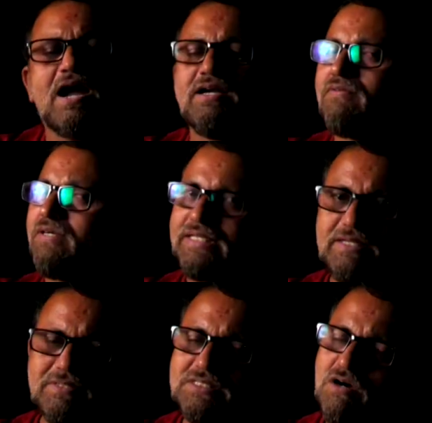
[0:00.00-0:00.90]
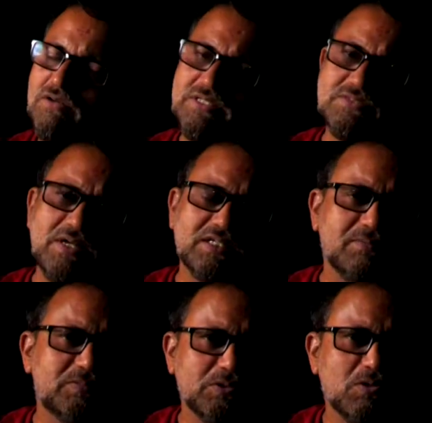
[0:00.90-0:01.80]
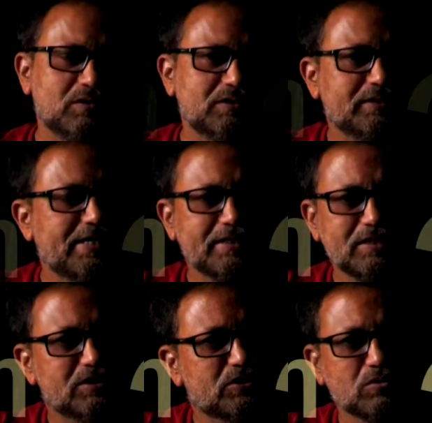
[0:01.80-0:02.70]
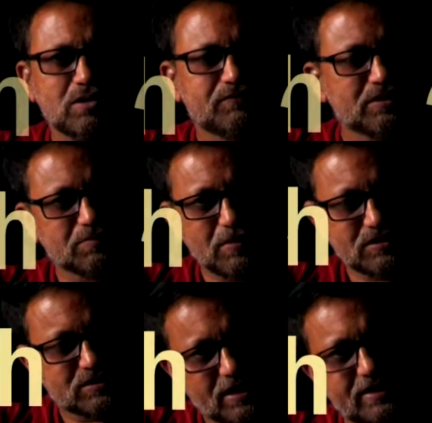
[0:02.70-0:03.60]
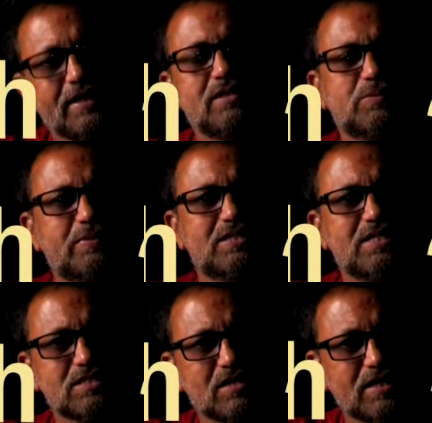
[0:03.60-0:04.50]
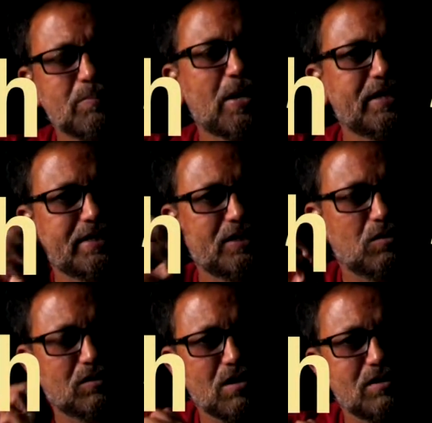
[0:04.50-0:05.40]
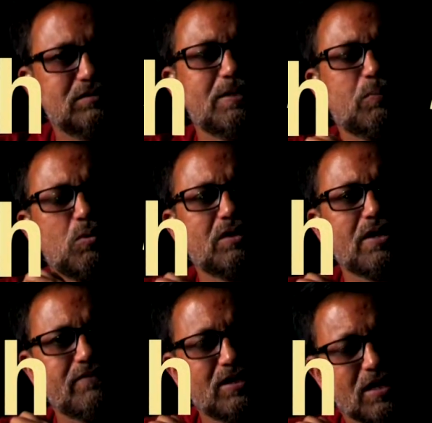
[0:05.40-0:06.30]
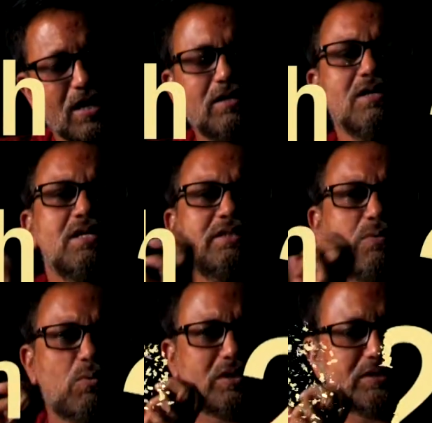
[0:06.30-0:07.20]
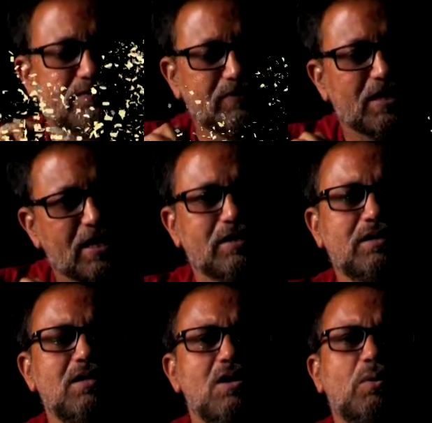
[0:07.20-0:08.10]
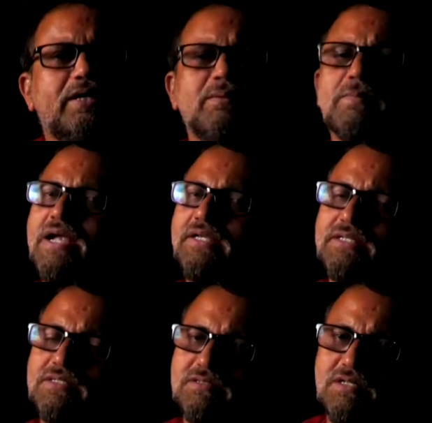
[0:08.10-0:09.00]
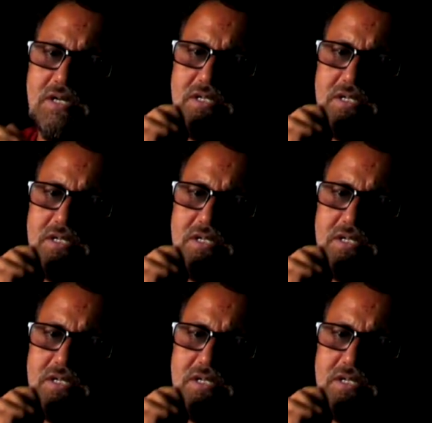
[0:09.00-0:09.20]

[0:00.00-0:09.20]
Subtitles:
and our team is always welcomes you on that 18th June of this month, Sunday, especially Sunday by 10 o'clock, the program will held, the workshop will held. Okay, my dear